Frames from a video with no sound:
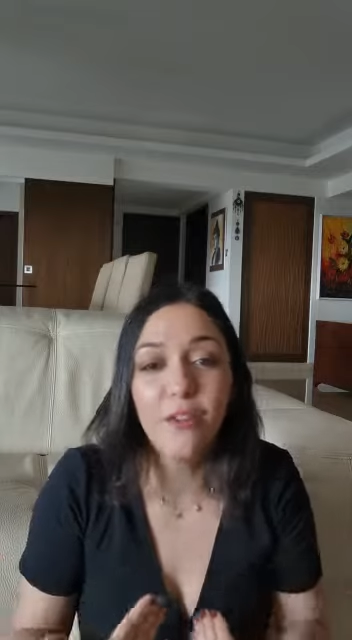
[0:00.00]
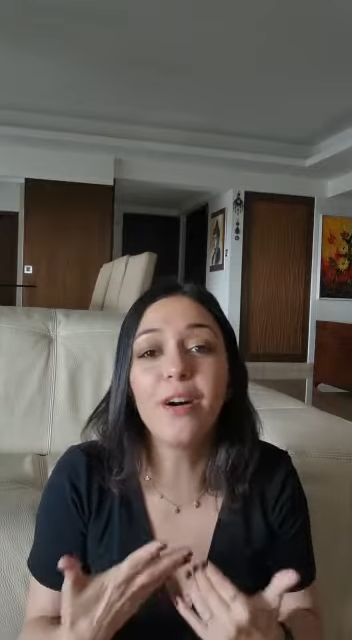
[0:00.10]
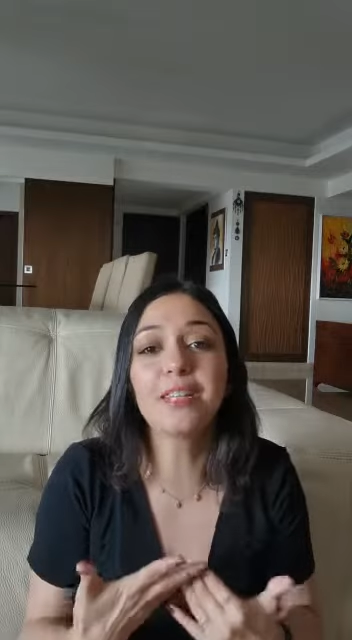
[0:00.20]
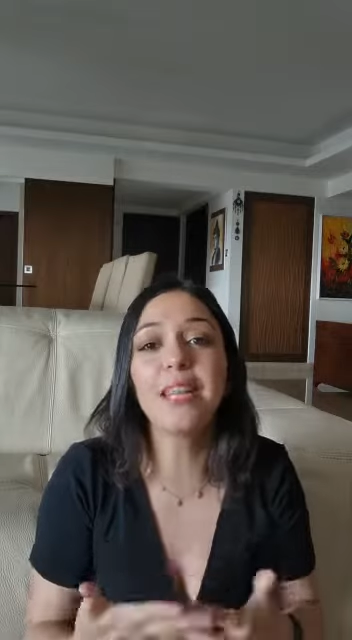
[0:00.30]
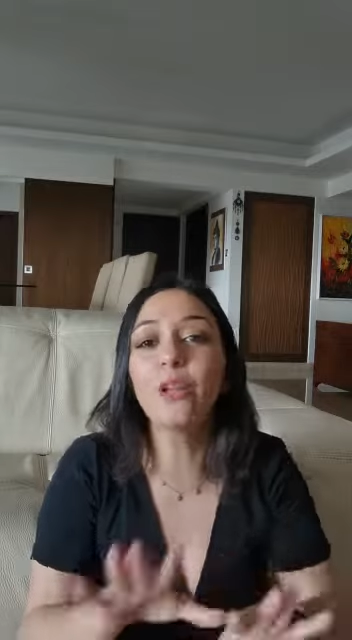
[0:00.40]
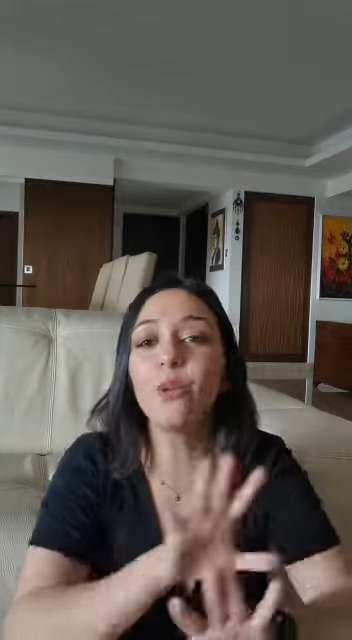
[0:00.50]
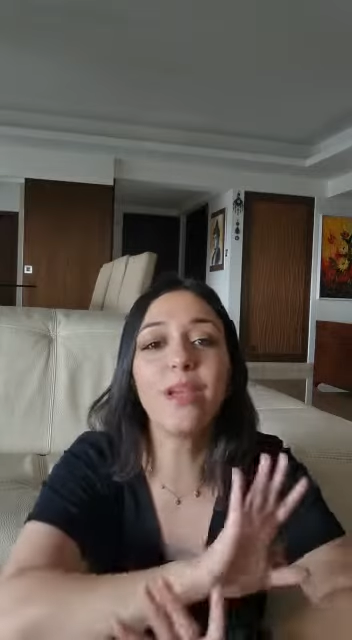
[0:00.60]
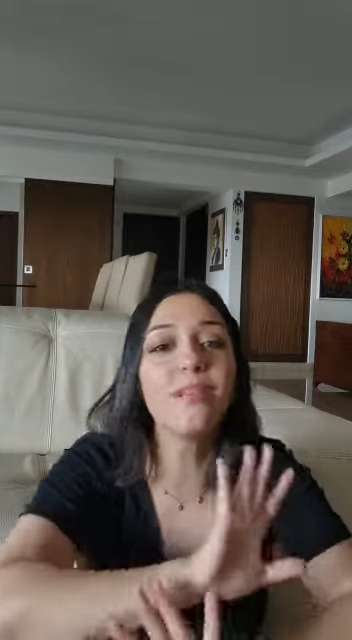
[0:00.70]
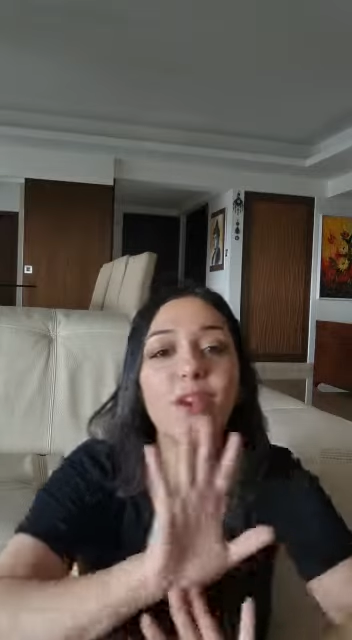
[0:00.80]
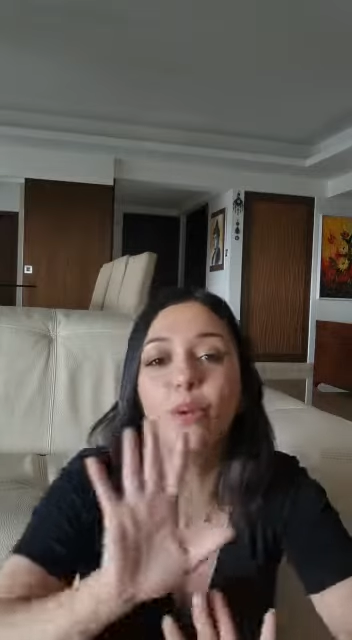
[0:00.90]
Firstly, do you
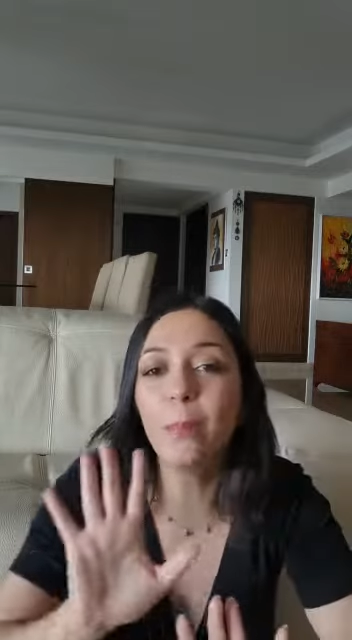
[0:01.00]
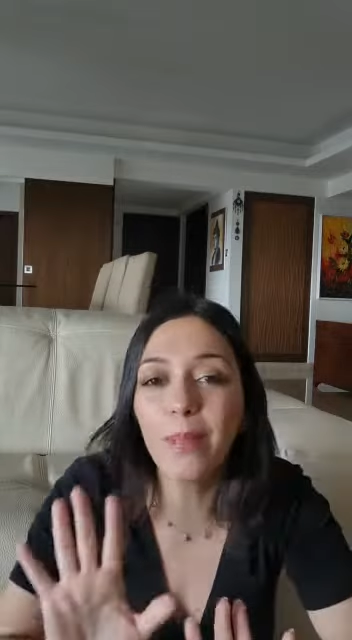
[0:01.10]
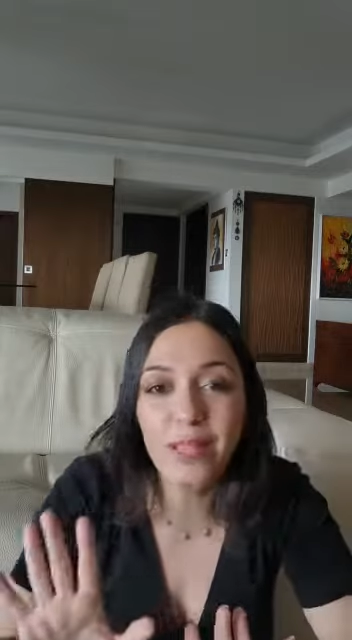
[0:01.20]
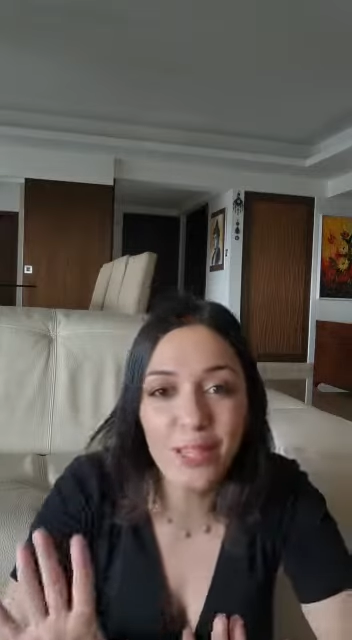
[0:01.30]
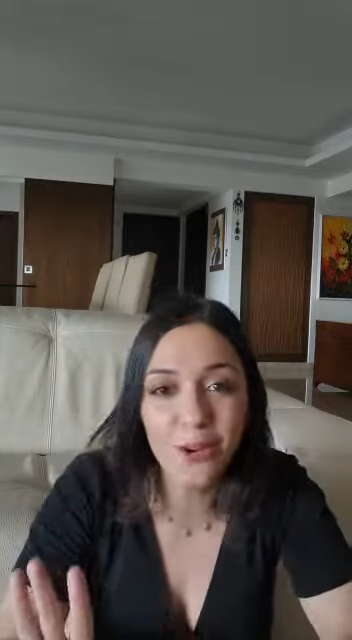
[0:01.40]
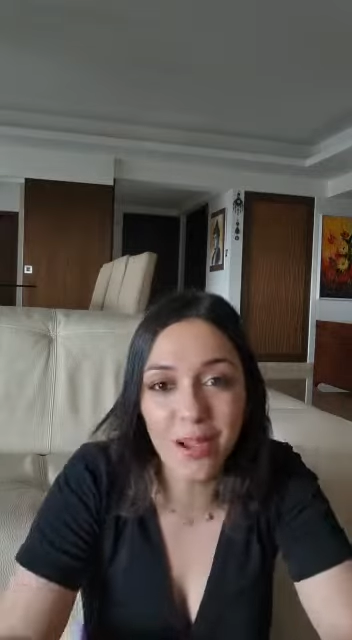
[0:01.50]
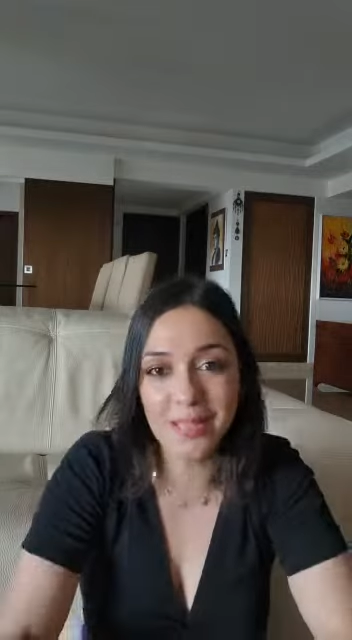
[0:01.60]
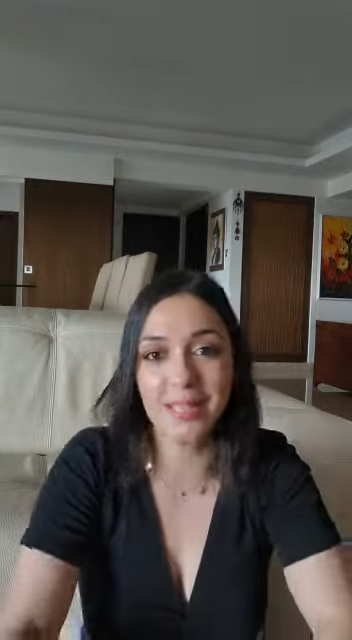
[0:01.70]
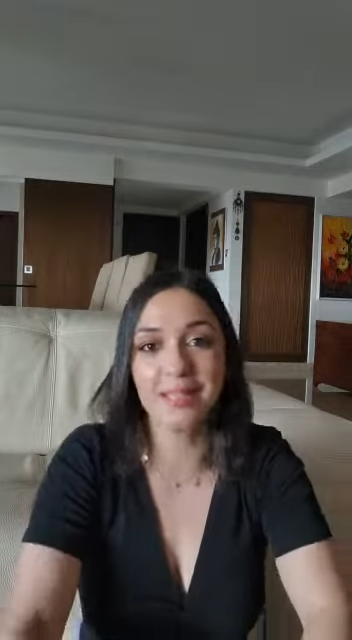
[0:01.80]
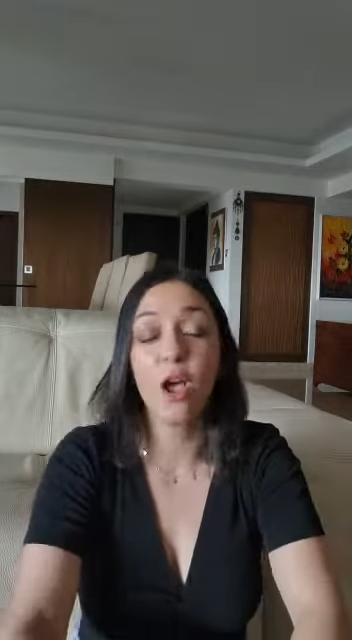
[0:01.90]
even know what
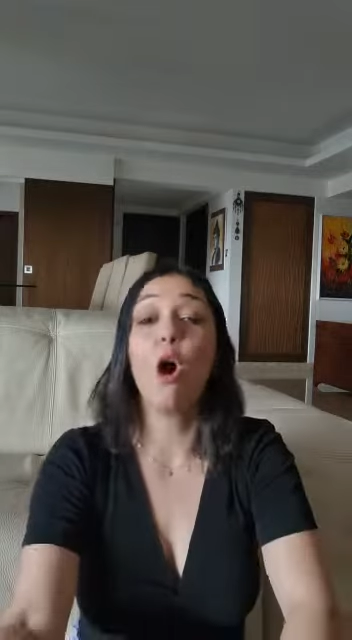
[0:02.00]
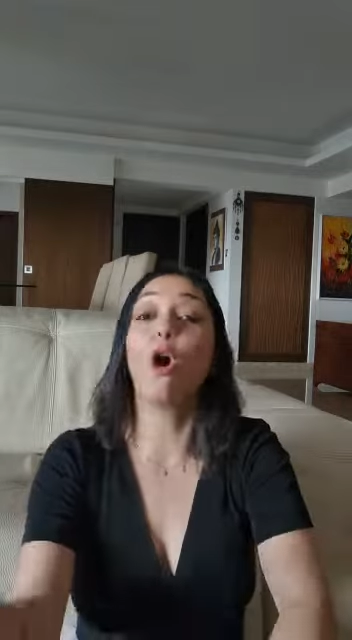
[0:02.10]
PCOS is?